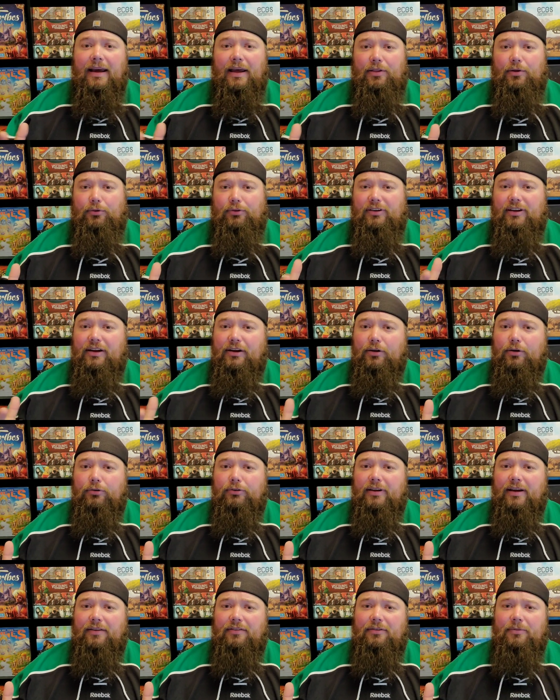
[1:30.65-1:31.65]
and those
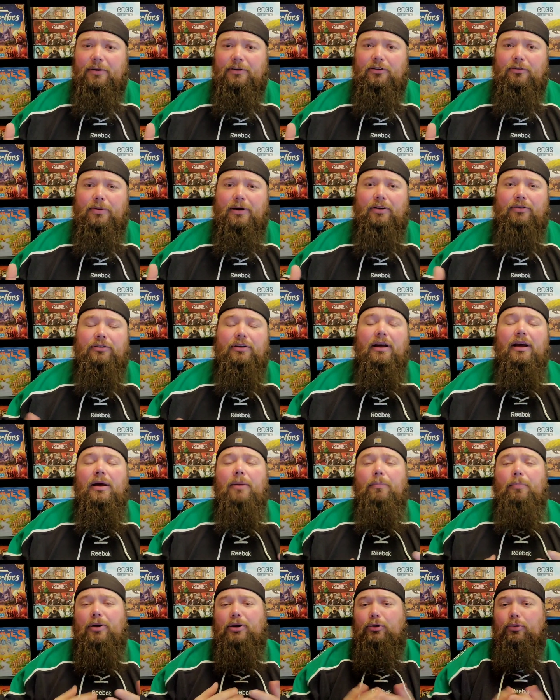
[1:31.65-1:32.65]
heroes have special powers,
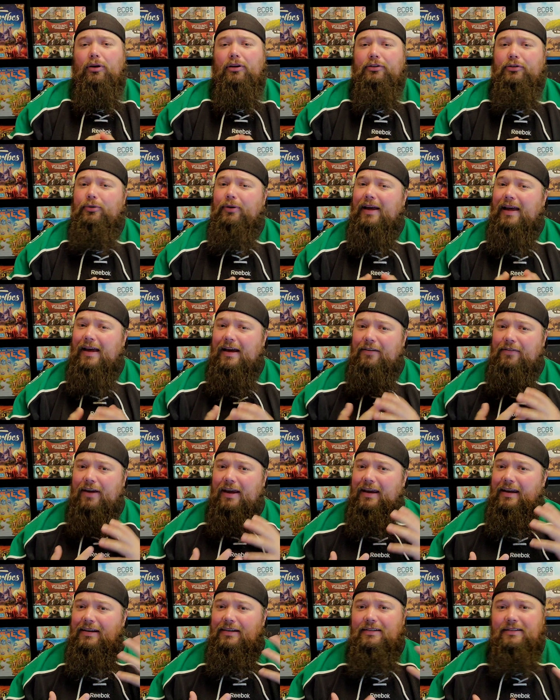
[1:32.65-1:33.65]
but you also have
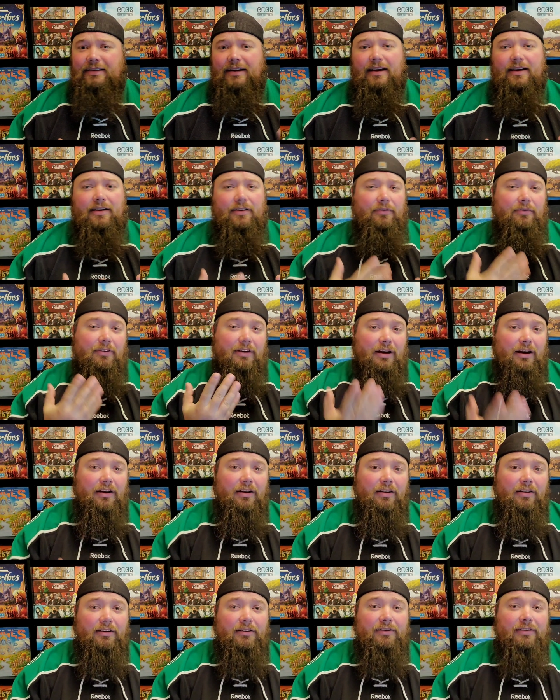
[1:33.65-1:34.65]
a deck of
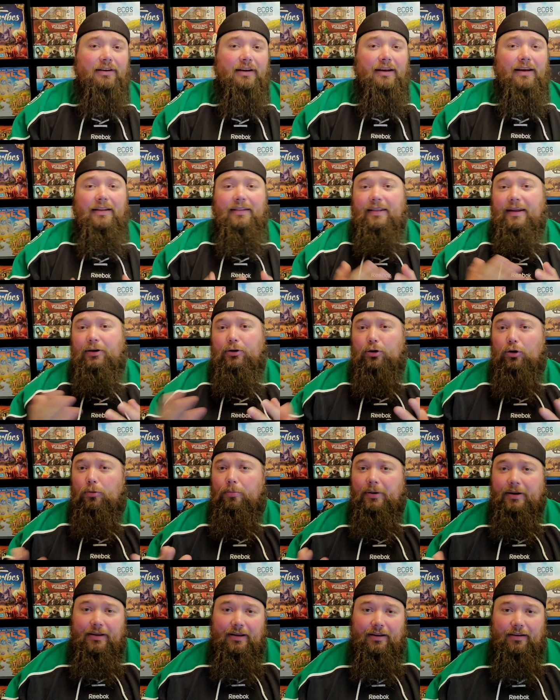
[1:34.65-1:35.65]
cards that
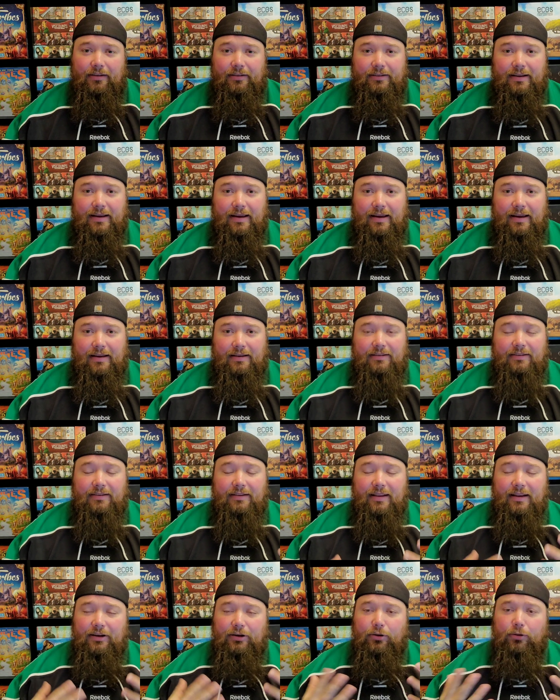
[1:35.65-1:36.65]
nobody else has,
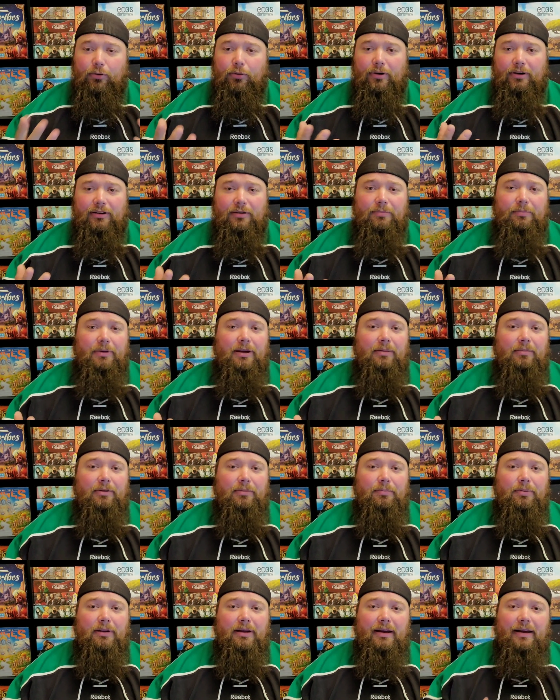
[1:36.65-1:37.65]
that you're going to be able
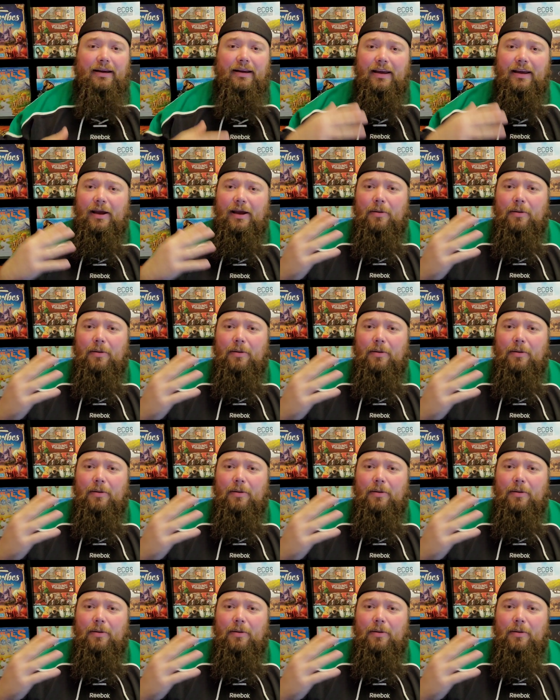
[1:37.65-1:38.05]
to